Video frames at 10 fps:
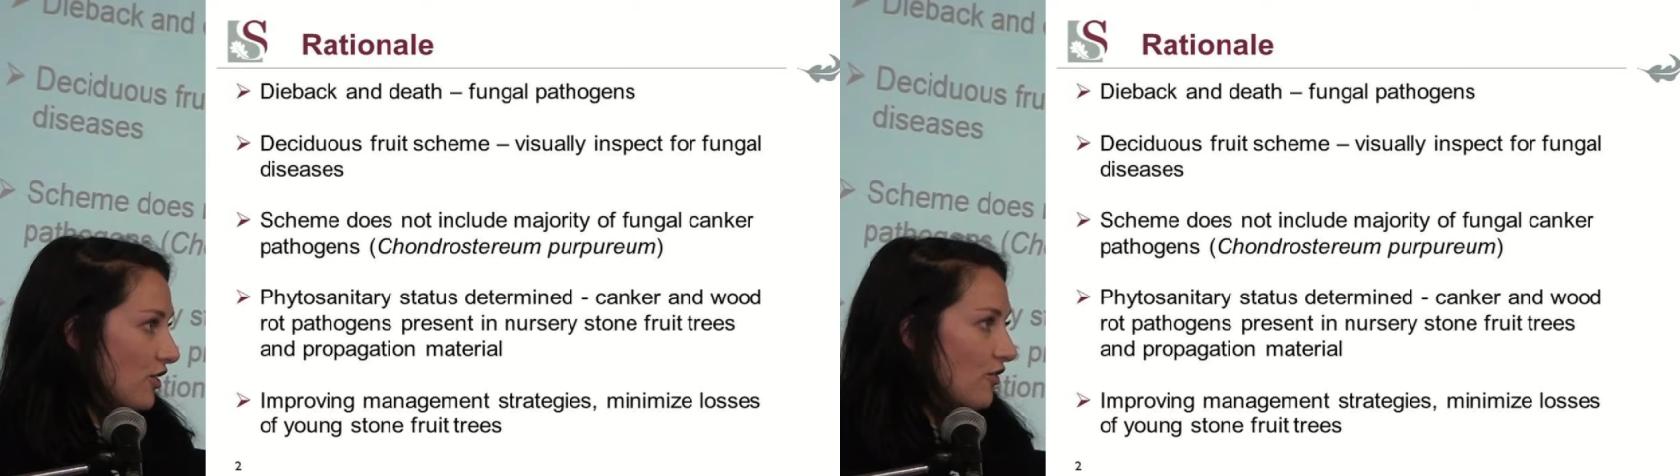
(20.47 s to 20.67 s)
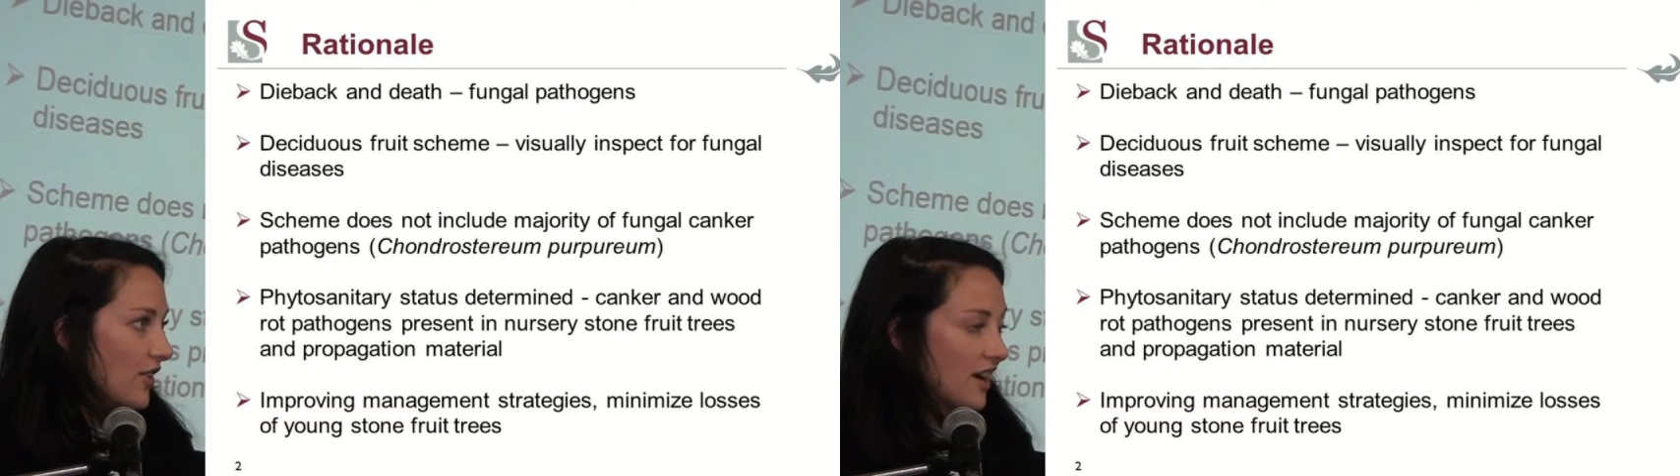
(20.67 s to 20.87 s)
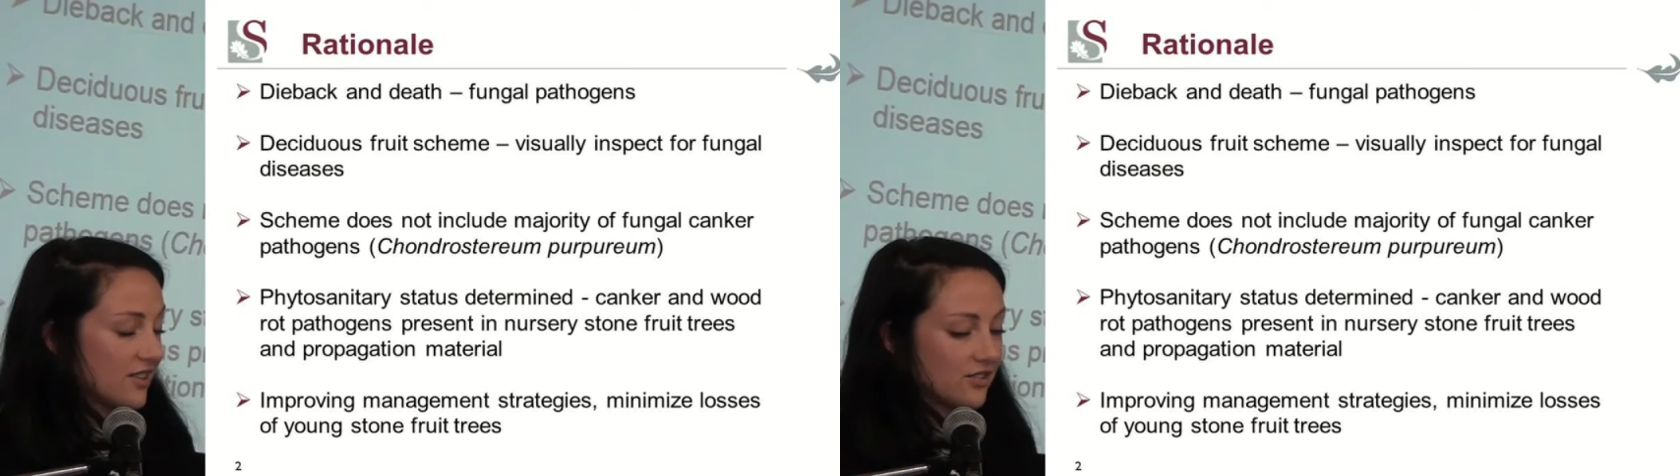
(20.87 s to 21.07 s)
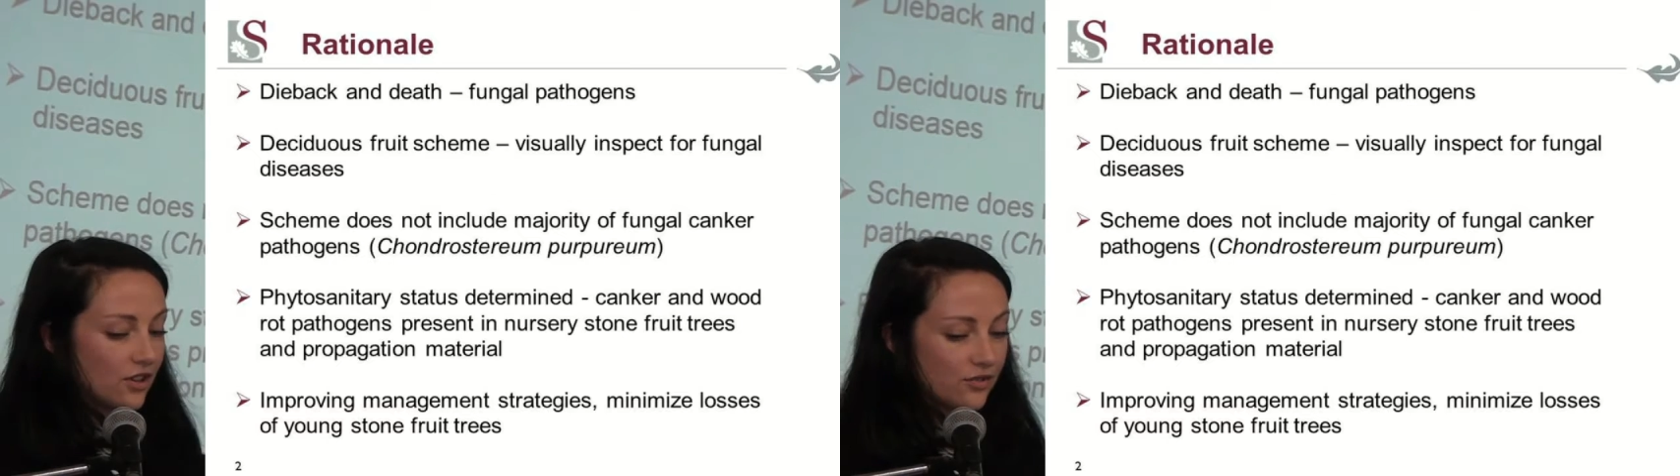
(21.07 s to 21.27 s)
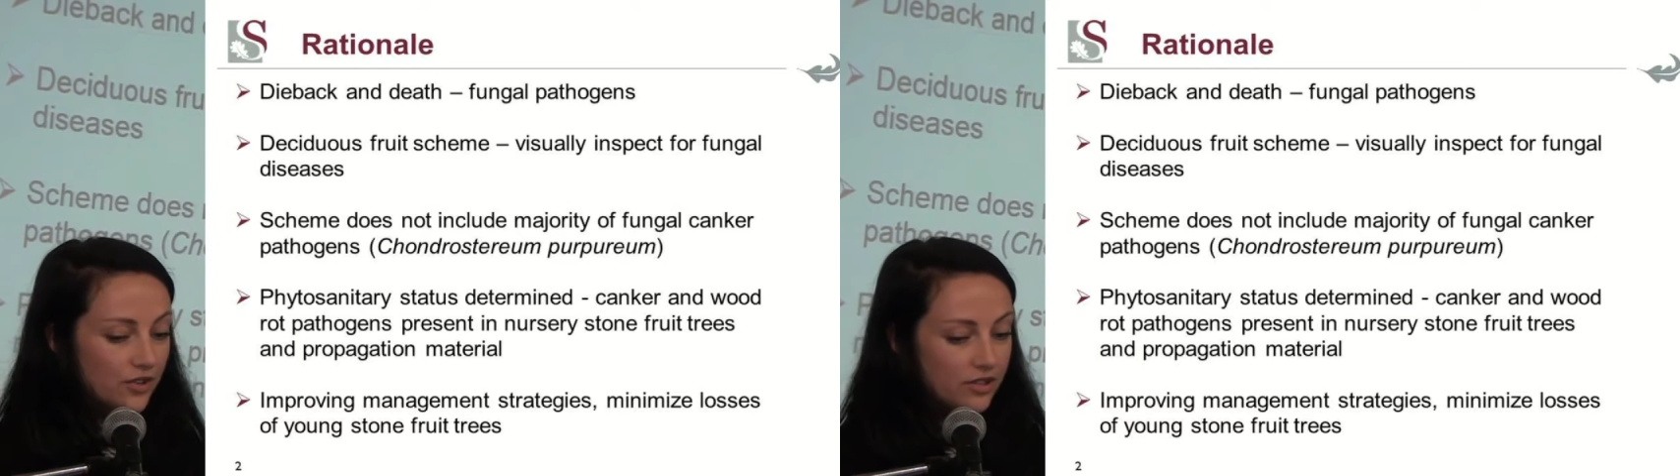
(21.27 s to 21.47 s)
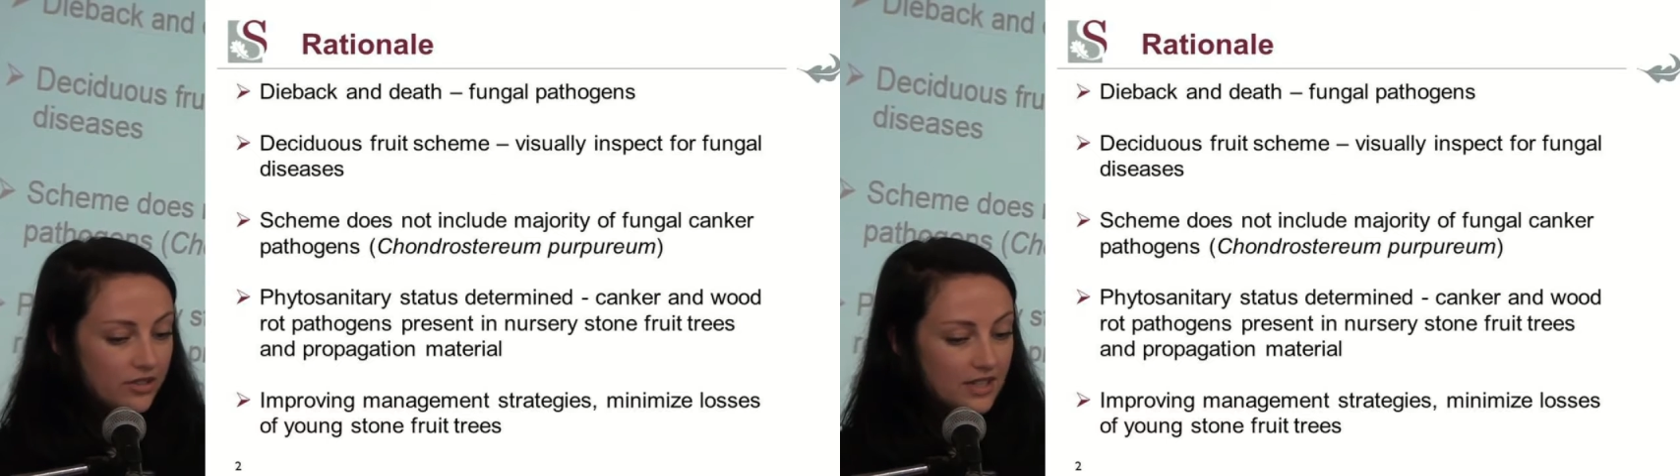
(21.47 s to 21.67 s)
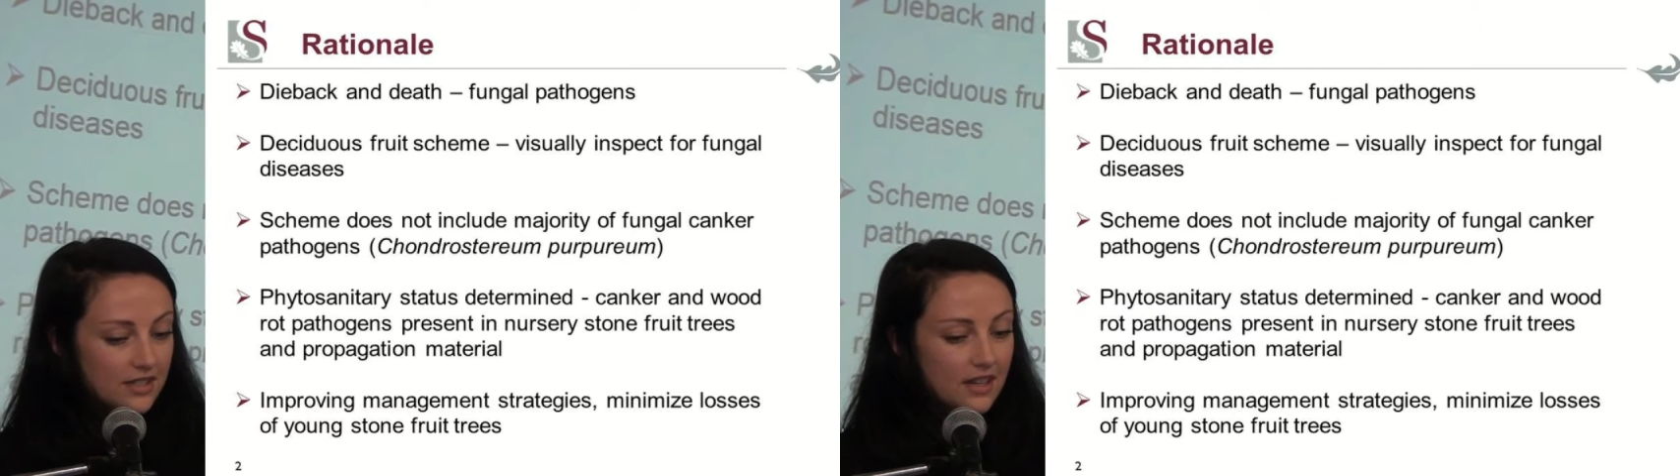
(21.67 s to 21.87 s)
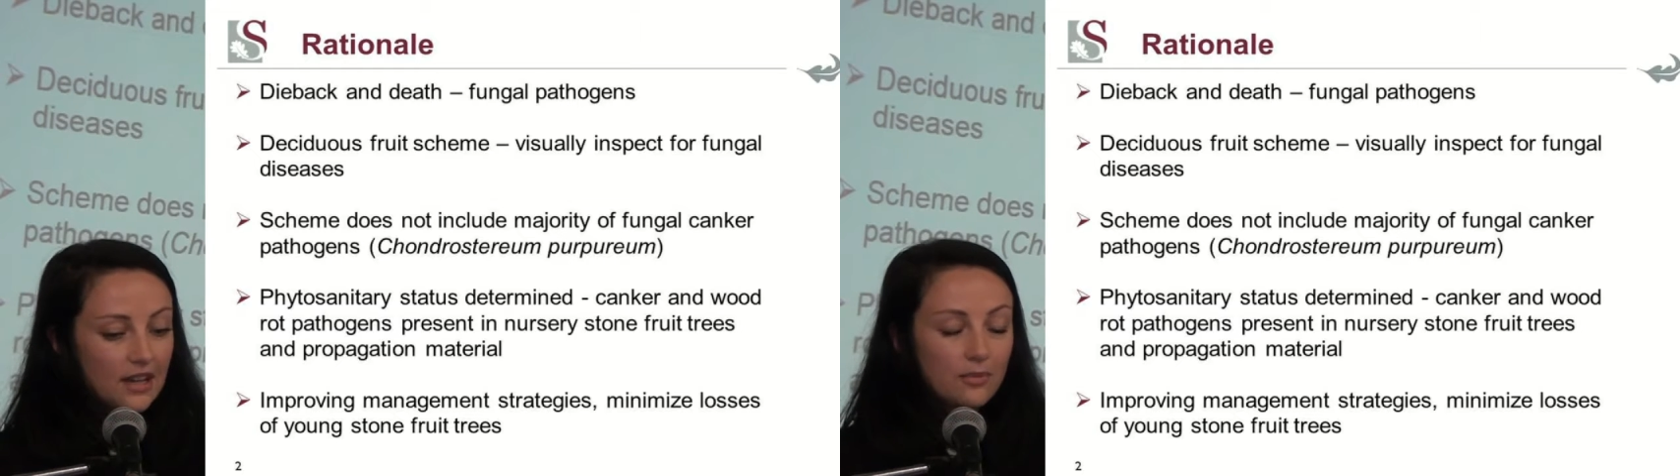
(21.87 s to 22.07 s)
of young stone fruit trees
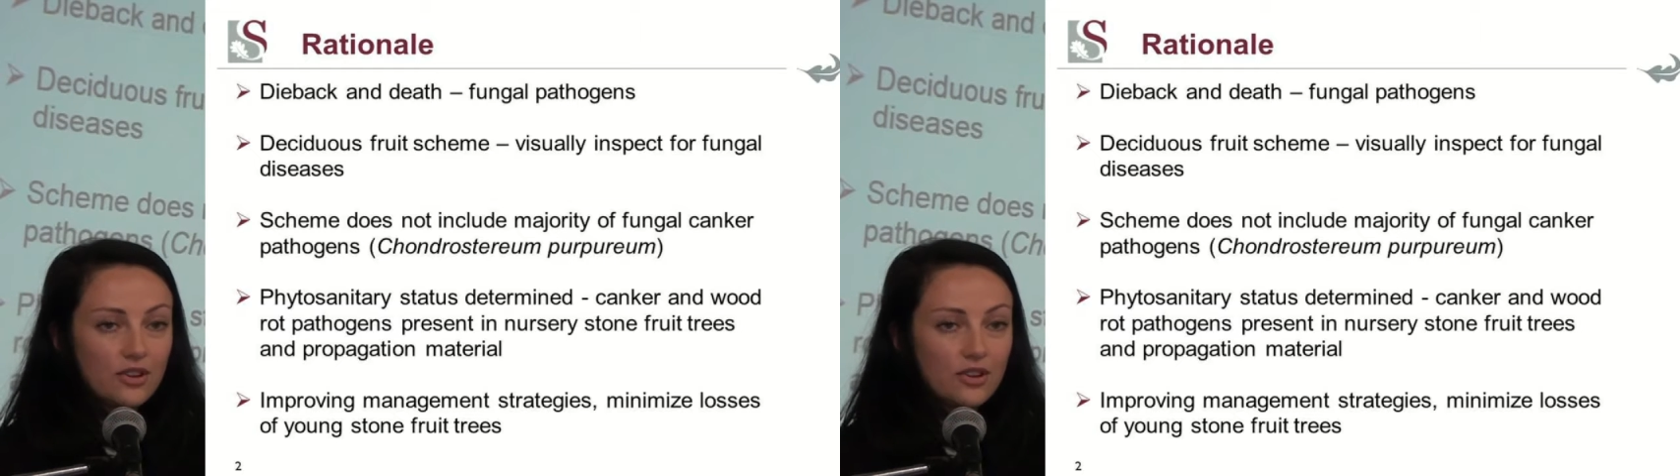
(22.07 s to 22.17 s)
can be